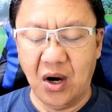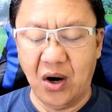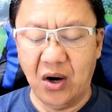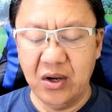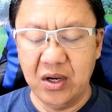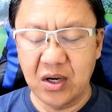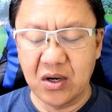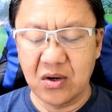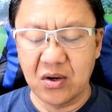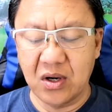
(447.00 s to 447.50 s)

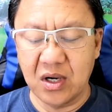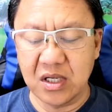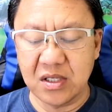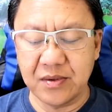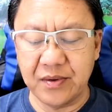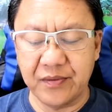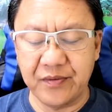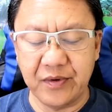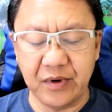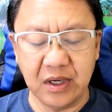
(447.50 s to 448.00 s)
on the cross
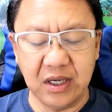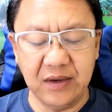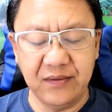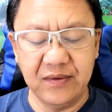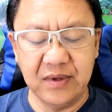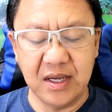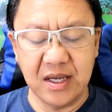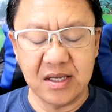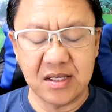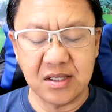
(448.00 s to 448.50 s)
for
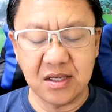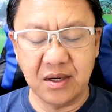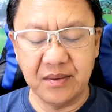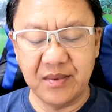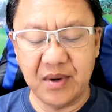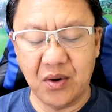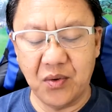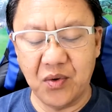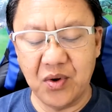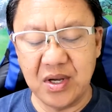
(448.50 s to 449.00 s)
forgiveness of
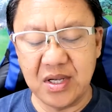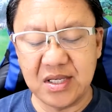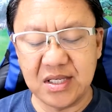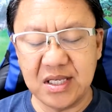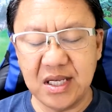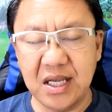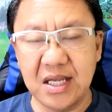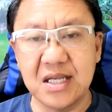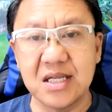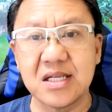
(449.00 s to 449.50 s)
our
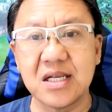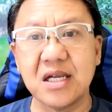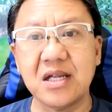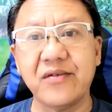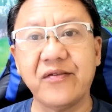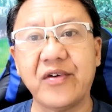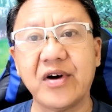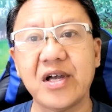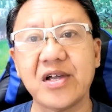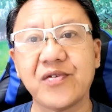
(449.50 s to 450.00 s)
sins
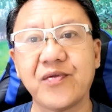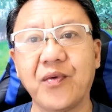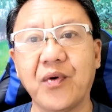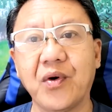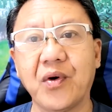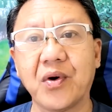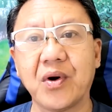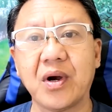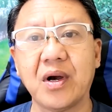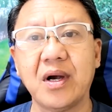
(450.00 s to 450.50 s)
in verse
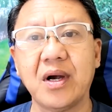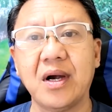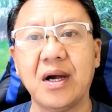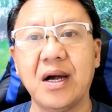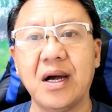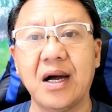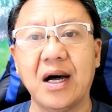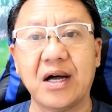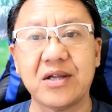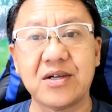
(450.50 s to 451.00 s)
4,
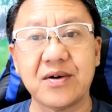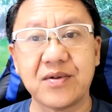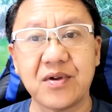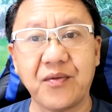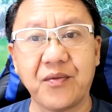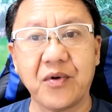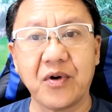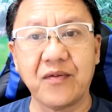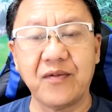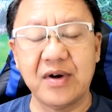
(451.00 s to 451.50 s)
chapter
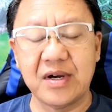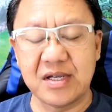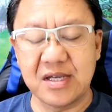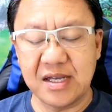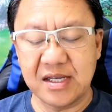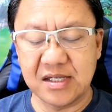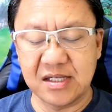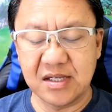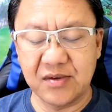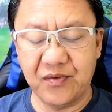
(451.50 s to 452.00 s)
4,
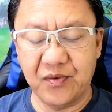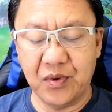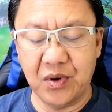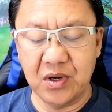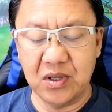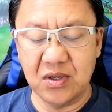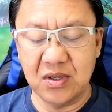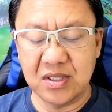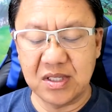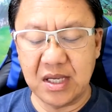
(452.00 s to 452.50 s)
verses
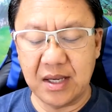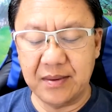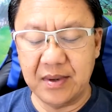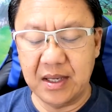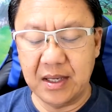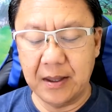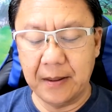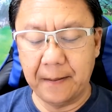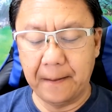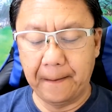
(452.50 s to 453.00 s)
4 to
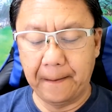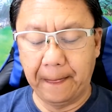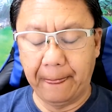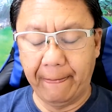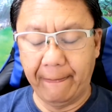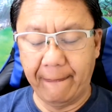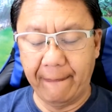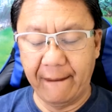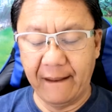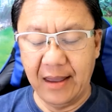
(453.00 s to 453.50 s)
7.
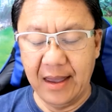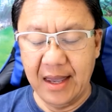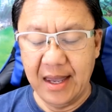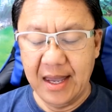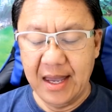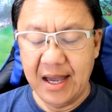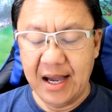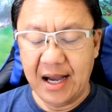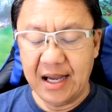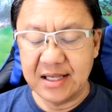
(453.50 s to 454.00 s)

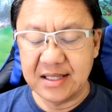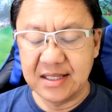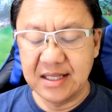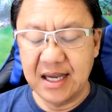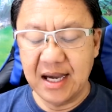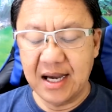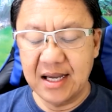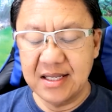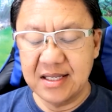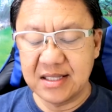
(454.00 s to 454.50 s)
As
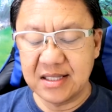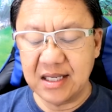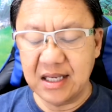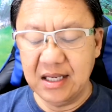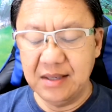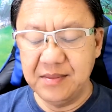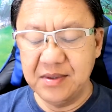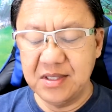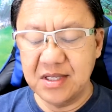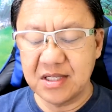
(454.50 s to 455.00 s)
God's
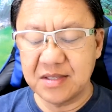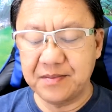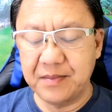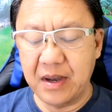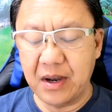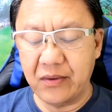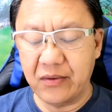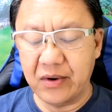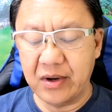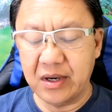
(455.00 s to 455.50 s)
image
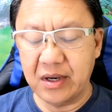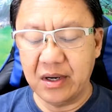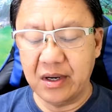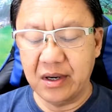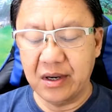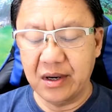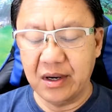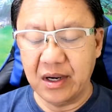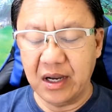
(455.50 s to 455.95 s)
bearer,